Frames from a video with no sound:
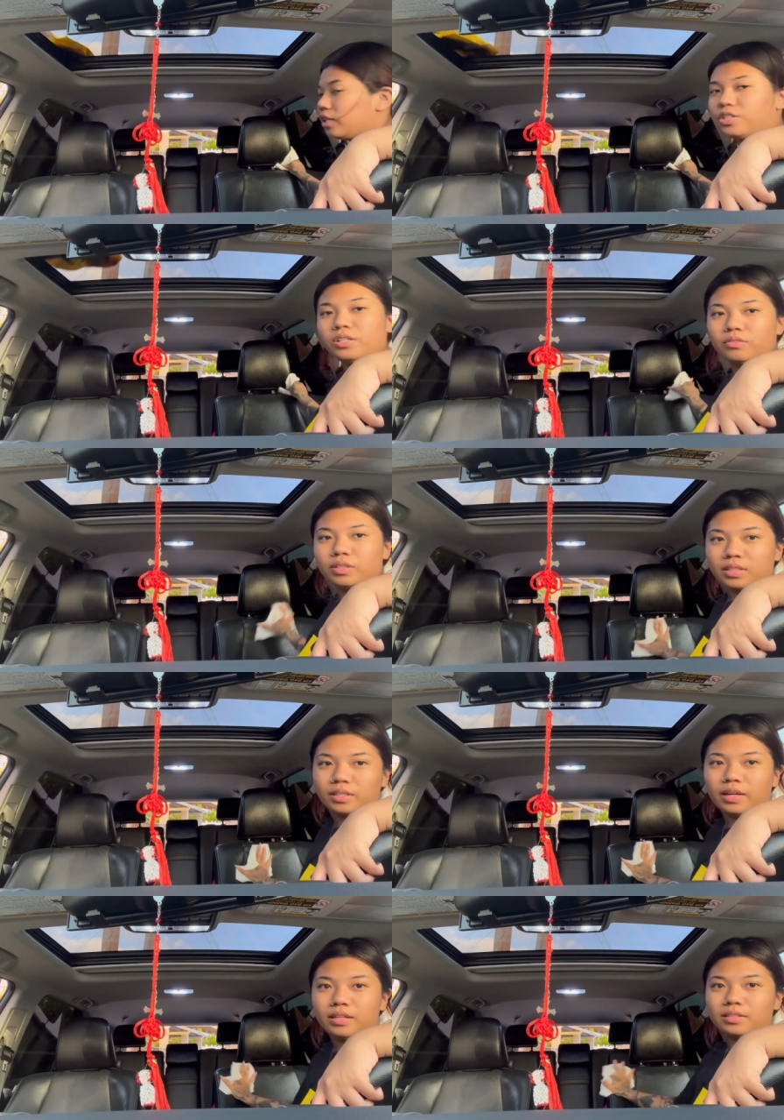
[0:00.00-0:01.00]
actually really
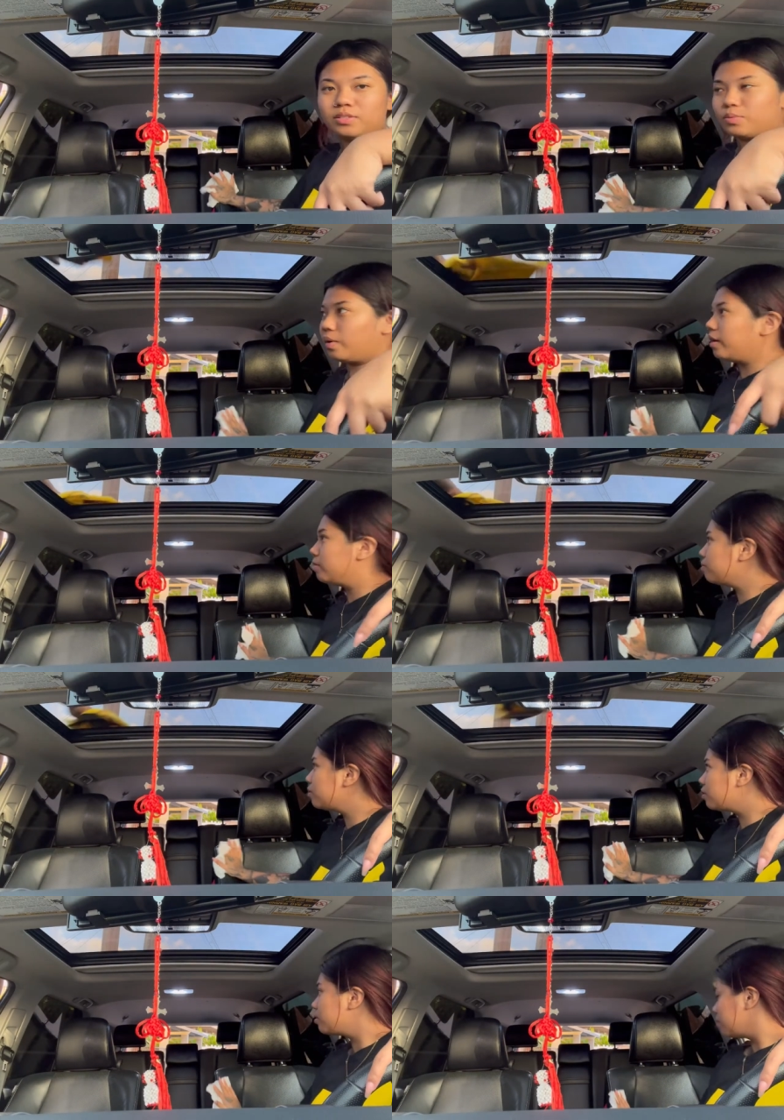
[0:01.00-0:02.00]
like these wipes.